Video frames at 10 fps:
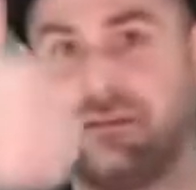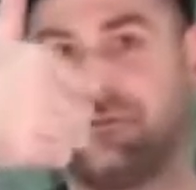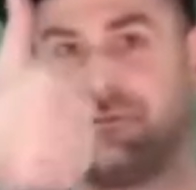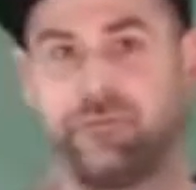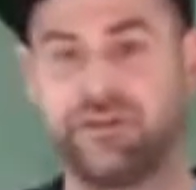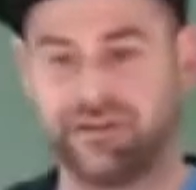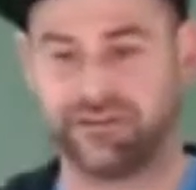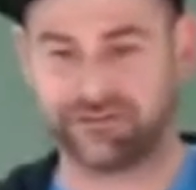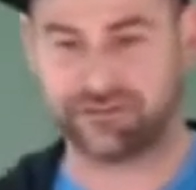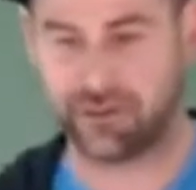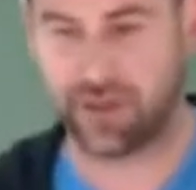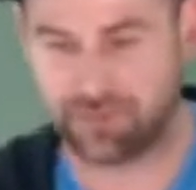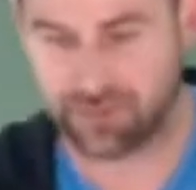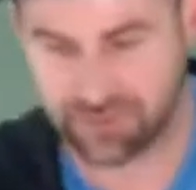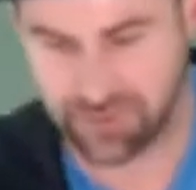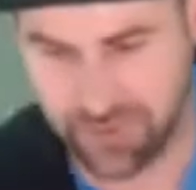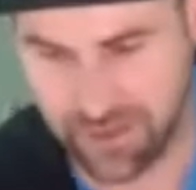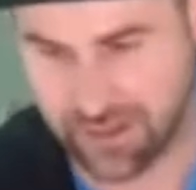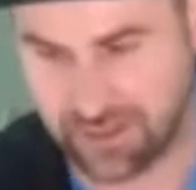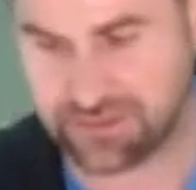it for me. So I'm going to turn it
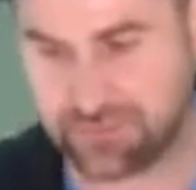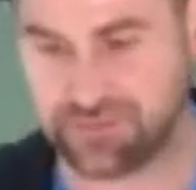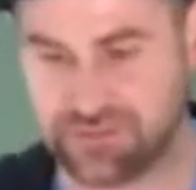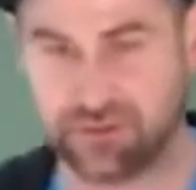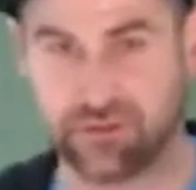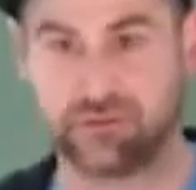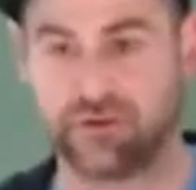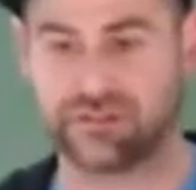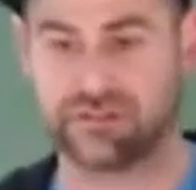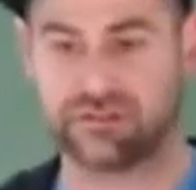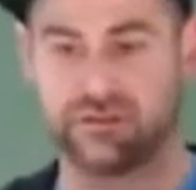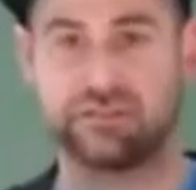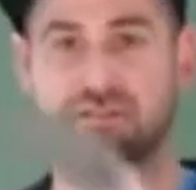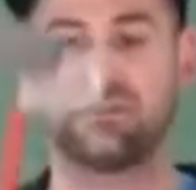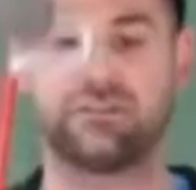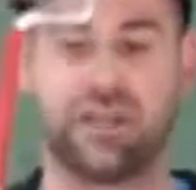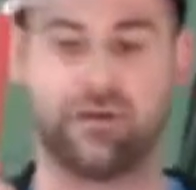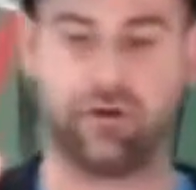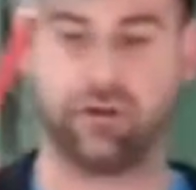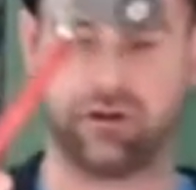back on because I want to see all your questions. So this is a J
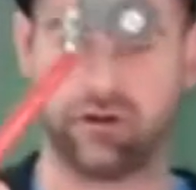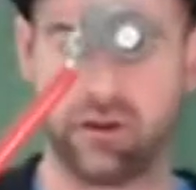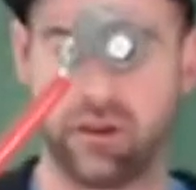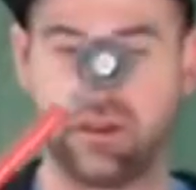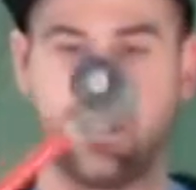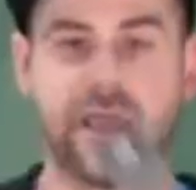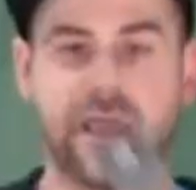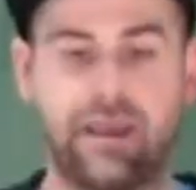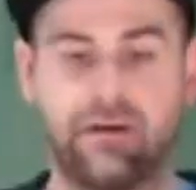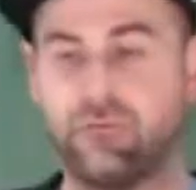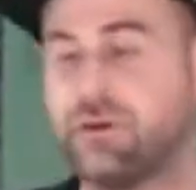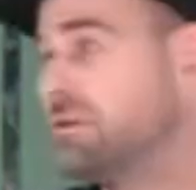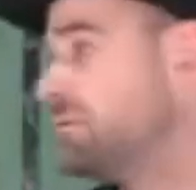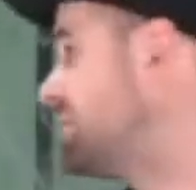roller, and we use